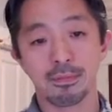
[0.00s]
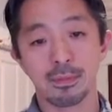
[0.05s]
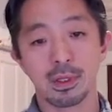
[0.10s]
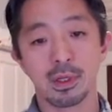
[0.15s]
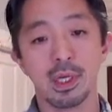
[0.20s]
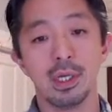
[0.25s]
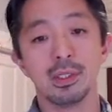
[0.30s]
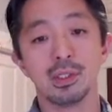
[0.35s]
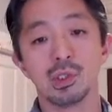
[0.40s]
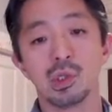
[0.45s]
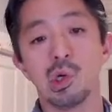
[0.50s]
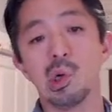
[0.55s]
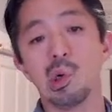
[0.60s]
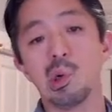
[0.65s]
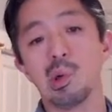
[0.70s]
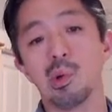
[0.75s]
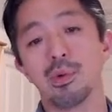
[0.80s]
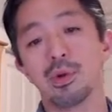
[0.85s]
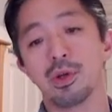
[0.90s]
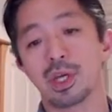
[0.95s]
Okay?
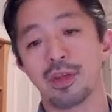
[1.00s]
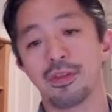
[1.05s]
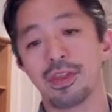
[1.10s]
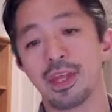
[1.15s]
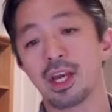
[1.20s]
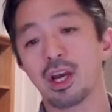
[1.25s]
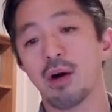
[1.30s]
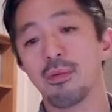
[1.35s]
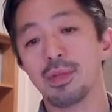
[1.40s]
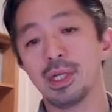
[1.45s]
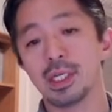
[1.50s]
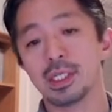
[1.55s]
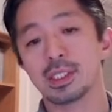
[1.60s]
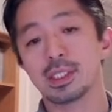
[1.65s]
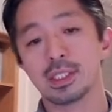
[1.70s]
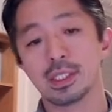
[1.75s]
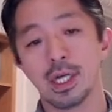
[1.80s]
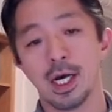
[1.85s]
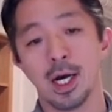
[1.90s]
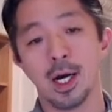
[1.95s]
So you can think of this
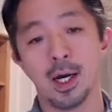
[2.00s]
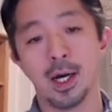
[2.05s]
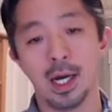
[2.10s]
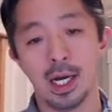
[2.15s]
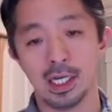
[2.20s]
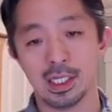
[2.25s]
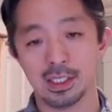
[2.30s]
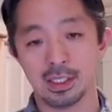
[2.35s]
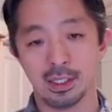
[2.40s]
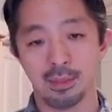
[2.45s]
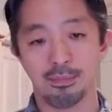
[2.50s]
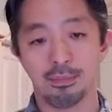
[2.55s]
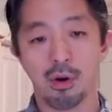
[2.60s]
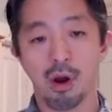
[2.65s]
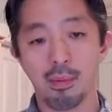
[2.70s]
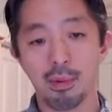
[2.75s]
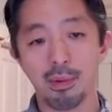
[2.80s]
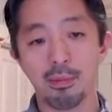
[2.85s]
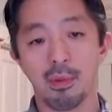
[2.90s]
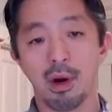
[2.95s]
uh, as a
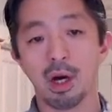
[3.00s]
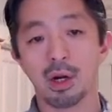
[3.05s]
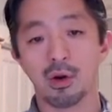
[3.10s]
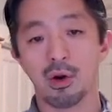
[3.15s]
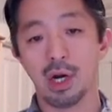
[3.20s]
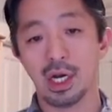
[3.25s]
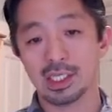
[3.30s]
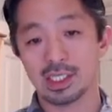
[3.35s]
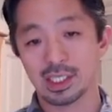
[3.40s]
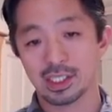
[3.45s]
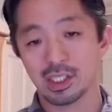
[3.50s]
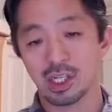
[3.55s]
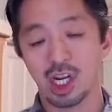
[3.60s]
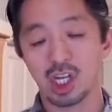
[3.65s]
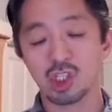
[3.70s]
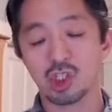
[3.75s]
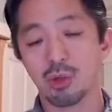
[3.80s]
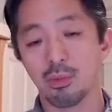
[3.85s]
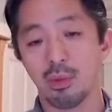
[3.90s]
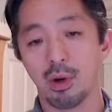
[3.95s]
probit model, as a
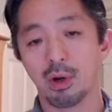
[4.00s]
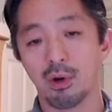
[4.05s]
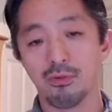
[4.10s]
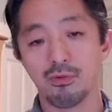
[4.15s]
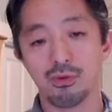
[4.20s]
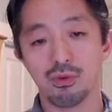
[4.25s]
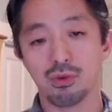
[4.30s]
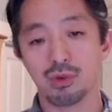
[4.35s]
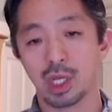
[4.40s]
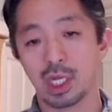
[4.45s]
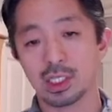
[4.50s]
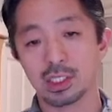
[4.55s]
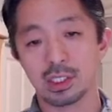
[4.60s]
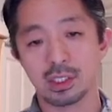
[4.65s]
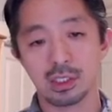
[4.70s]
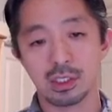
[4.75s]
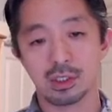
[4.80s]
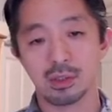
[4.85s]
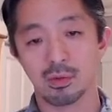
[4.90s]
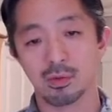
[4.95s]
selection model who
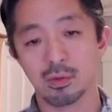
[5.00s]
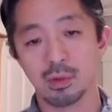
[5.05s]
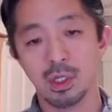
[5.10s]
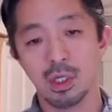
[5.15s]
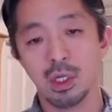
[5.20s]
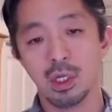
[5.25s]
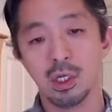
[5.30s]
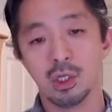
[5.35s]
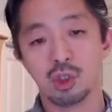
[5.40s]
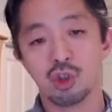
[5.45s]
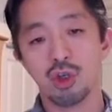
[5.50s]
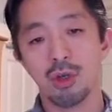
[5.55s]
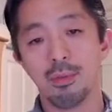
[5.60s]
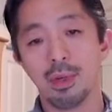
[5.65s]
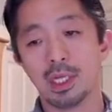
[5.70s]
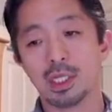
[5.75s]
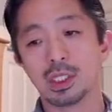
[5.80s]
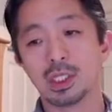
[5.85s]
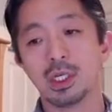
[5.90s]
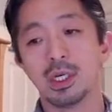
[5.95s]
gets
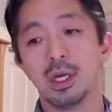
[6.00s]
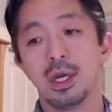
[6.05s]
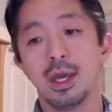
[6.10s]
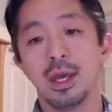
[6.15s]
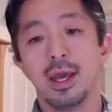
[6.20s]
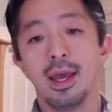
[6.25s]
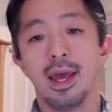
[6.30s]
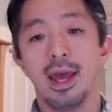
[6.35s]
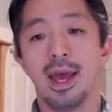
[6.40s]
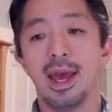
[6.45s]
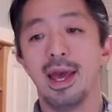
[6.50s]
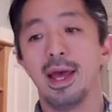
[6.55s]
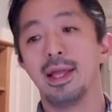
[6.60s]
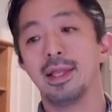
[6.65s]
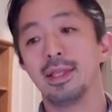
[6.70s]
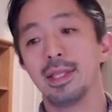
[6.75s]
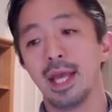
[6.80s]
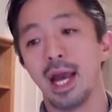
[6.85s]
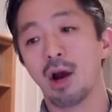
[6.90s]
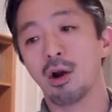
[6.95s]
treatment, and
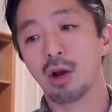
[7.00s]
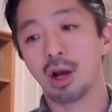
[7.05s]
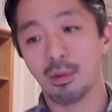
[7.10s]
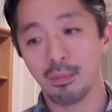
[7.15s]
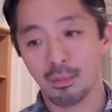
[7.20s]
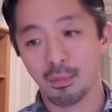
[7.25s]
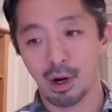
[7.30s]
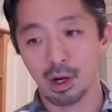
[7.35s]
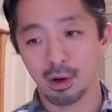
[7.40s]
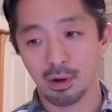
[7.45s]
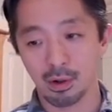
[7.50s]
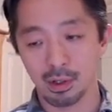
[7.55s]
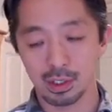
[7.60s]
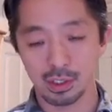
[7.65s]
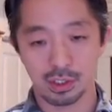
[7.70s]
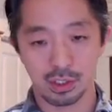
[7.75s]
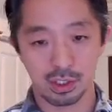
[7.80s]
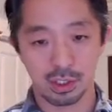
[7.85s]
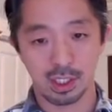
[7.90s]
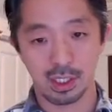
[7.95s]
the outcome model
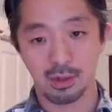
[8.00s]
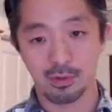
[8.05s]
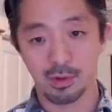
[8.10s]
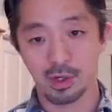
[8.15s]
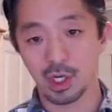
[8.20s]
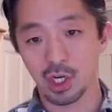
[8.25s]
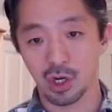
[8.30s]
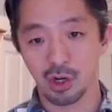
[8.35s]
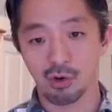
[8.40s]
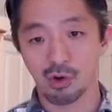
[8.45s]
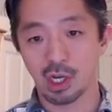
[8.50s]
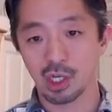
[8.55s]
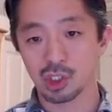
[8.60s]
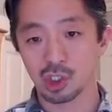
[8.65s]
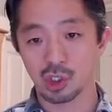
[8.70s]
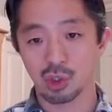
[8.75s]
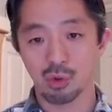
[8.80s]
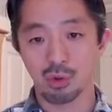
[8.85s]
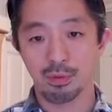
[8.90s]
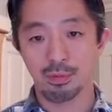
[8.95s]
is the linear
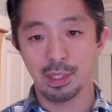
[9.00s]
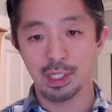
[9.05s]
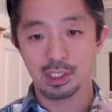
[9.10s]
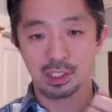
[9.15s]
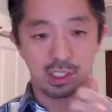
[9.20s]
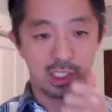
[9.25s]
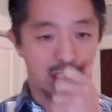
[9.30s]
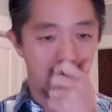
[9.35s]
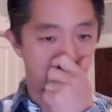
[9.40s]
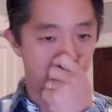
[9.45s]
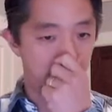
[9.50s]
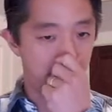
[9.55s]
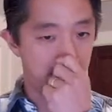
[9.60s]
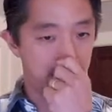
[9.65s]
regression we've been studying.